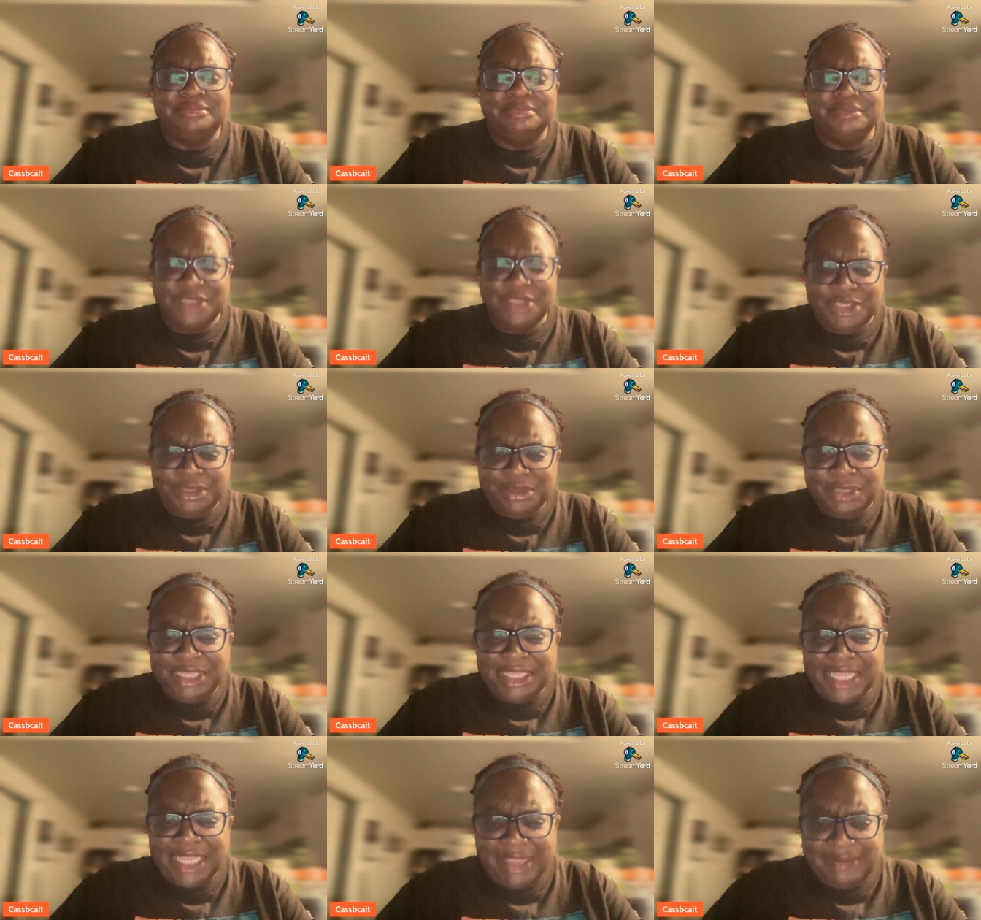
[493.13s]
You
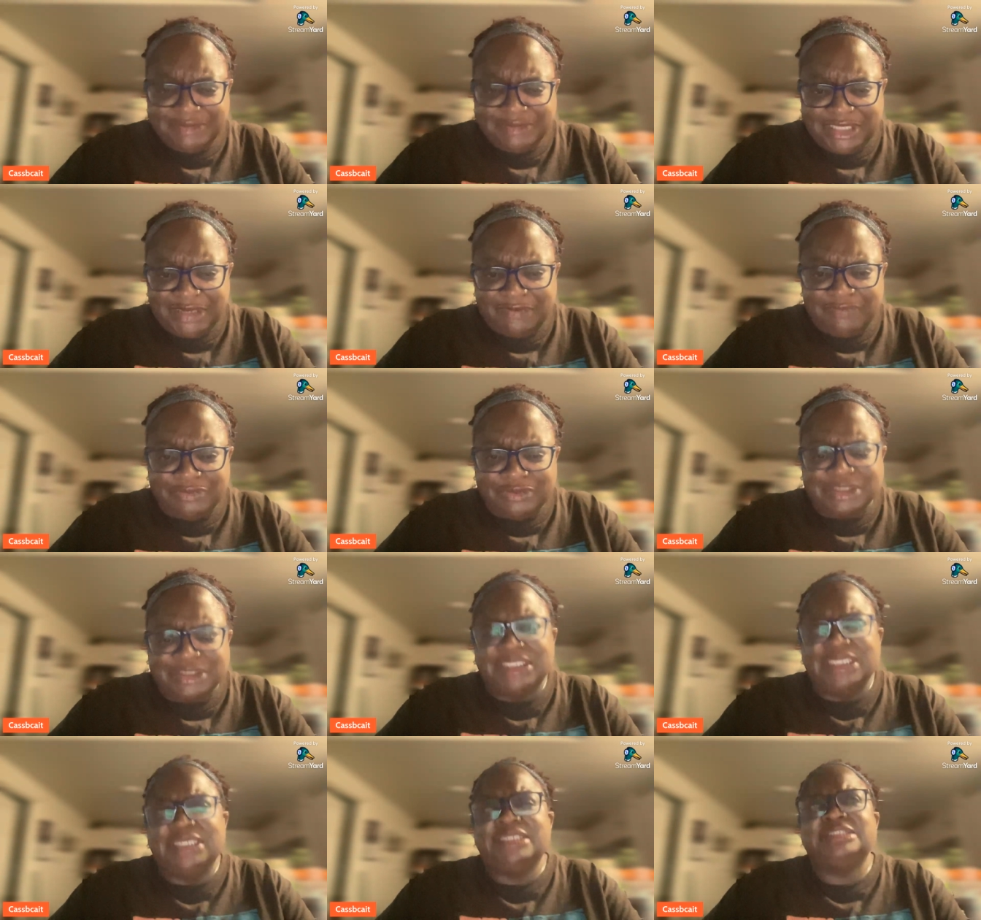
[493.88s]
need to have several
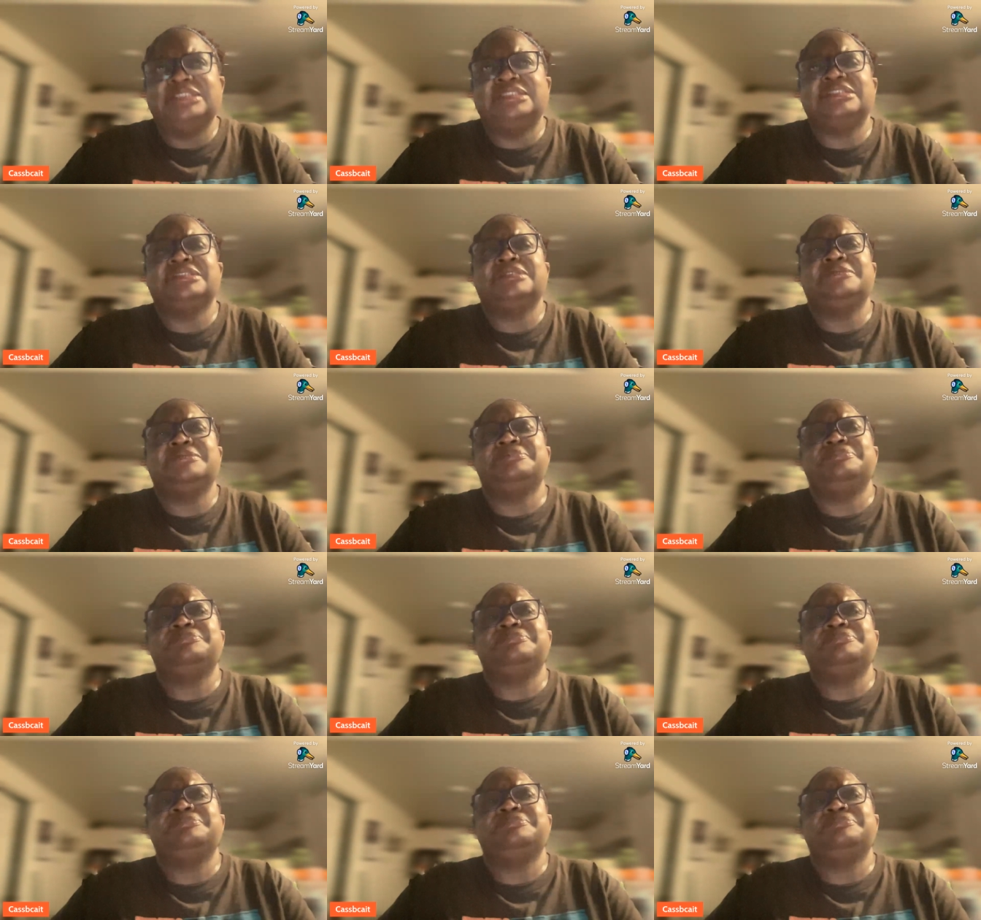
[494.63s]
seats.